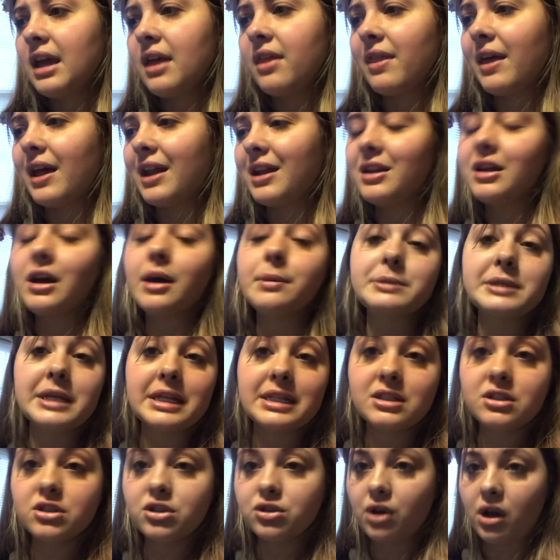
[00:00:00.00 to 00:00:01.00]
that it
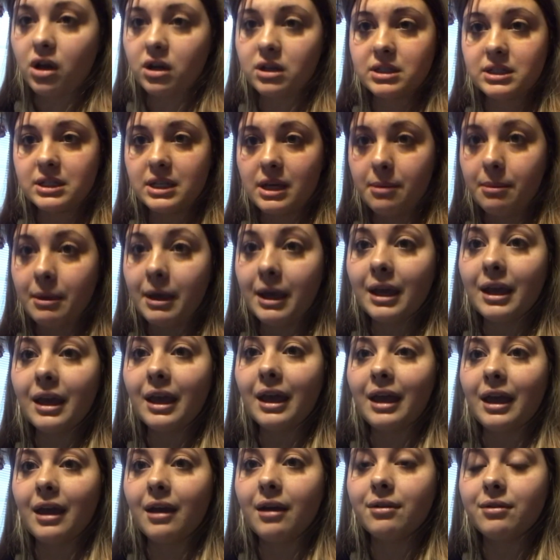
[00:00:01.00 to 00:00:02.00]
upsets your dog's stomach
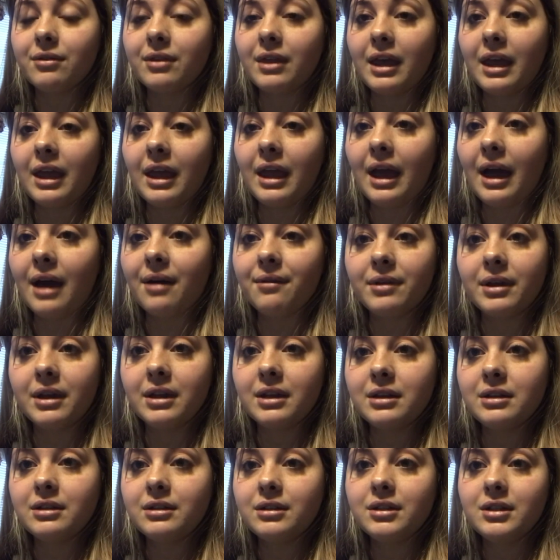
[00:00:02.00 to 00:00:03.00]
if they have
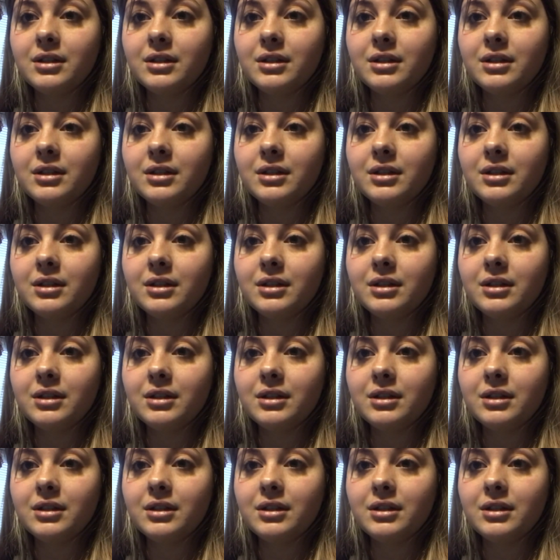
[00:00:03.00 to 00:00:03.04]
it